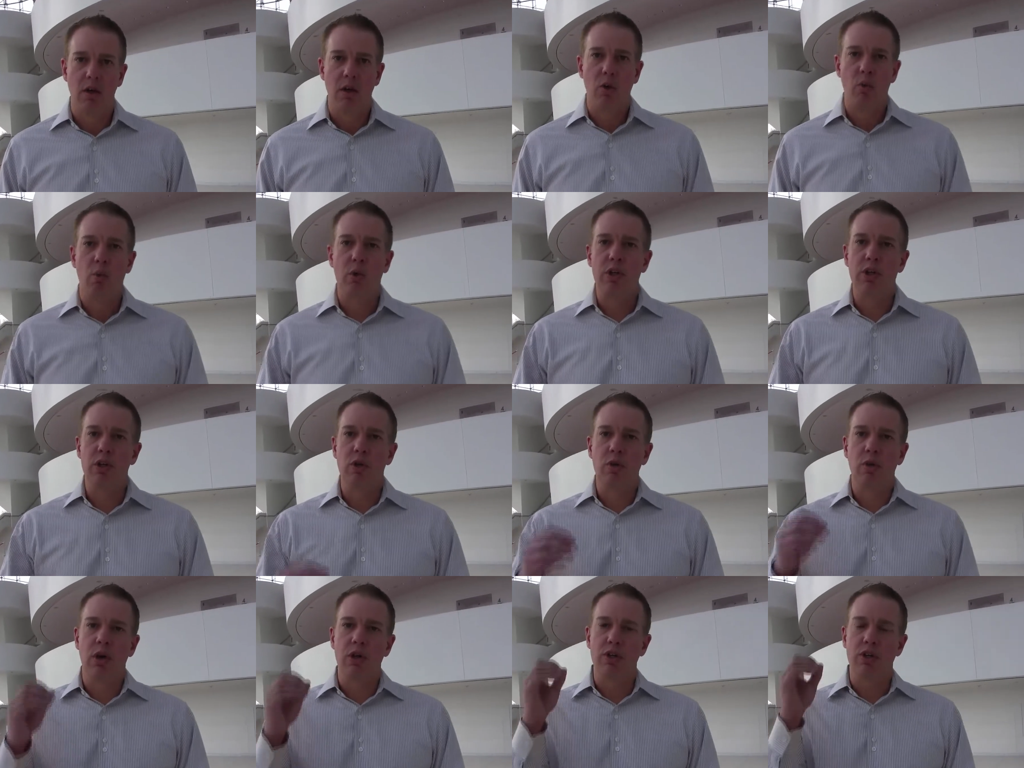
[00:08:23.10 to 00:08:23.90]
When
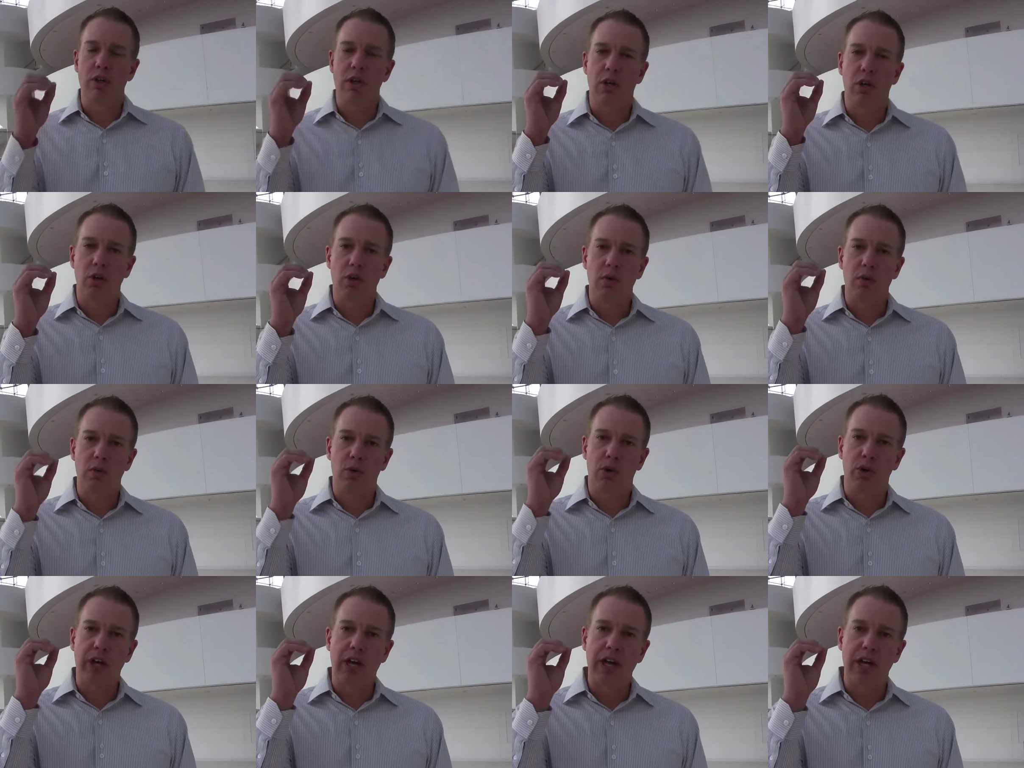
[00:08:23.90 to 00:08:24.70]
you
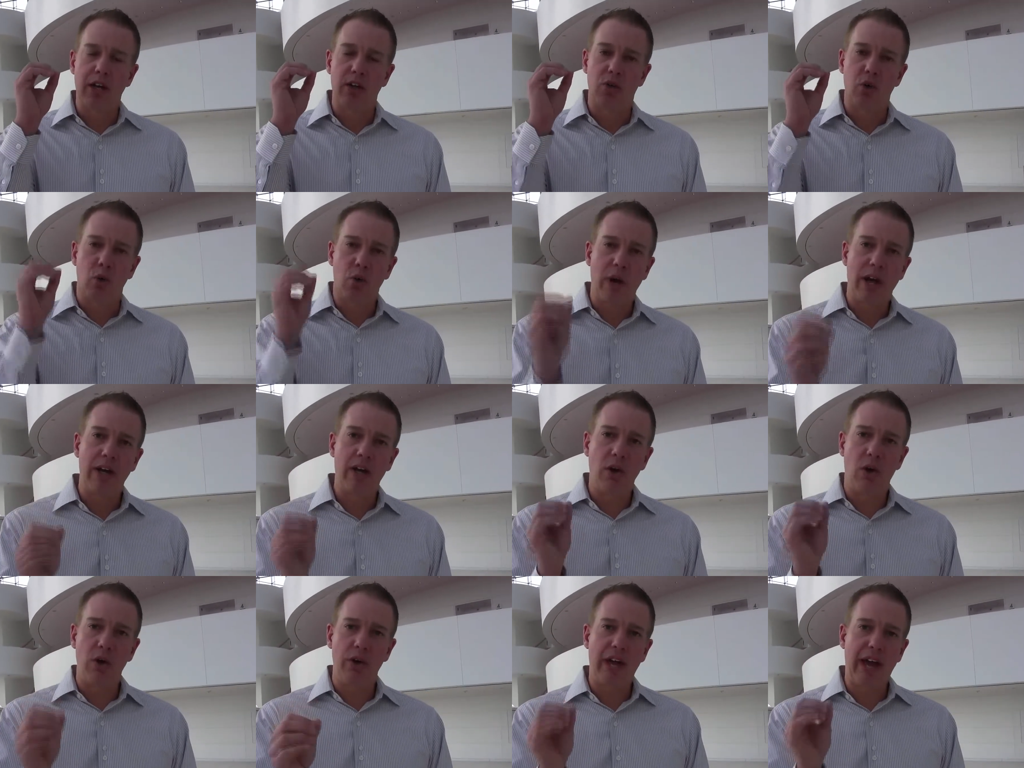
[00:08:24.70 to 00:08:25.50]
create a direct
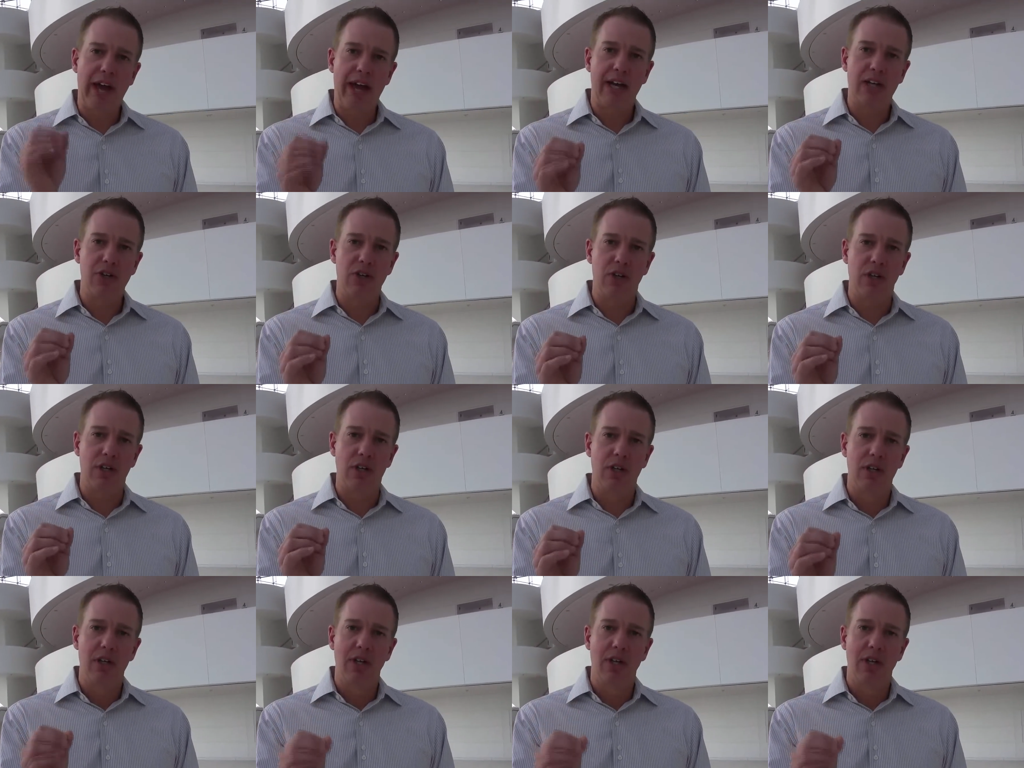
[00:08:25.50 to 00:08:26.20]
call to action